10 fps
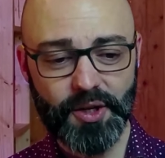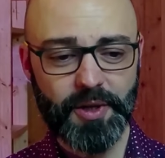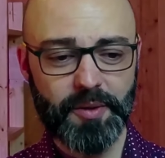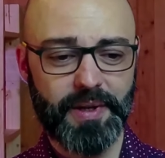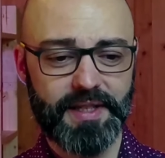a
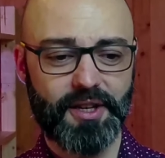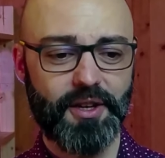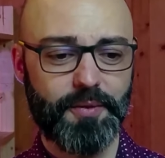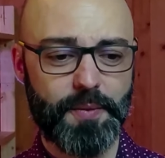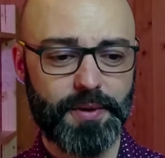cubic
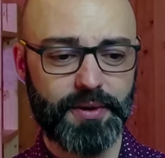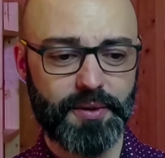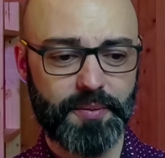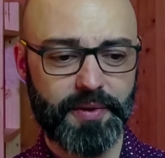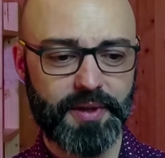Bezier curve we
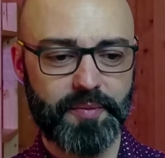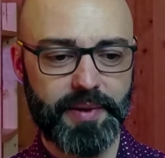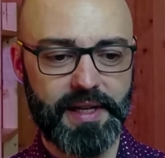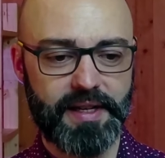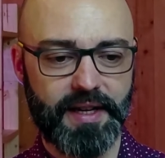want
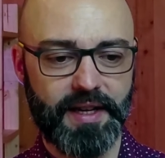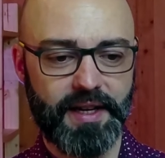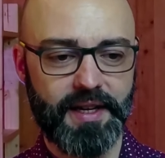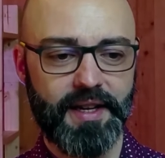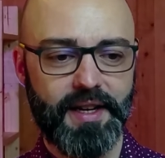to build
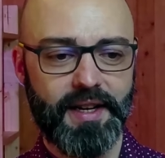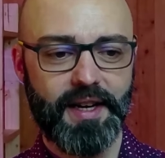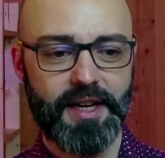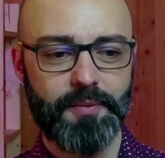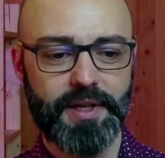here,
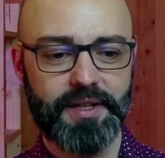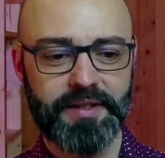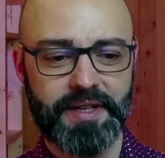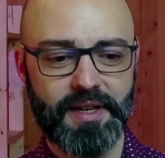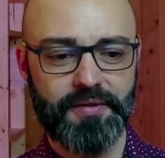and then we
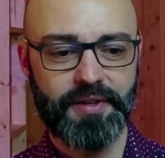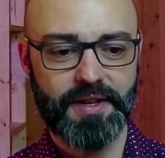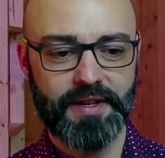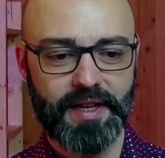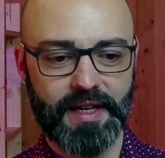can
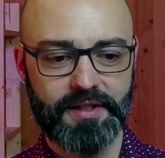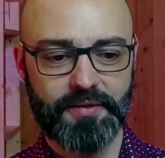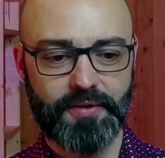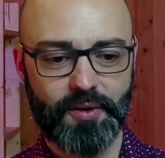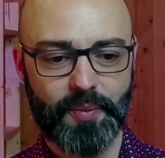give the
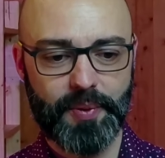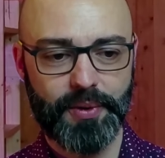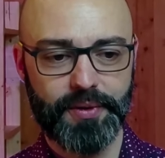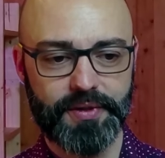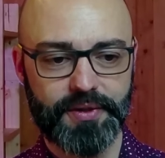next 4
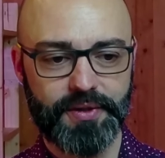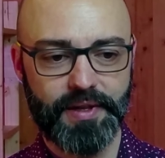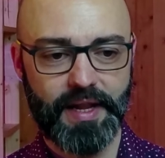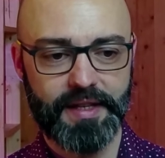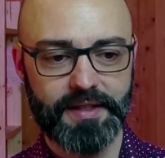points
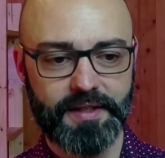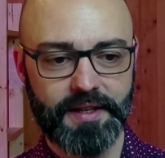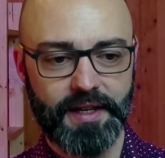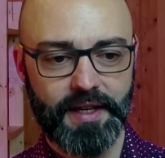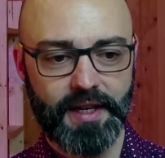to the
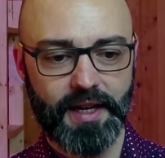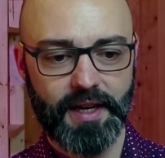next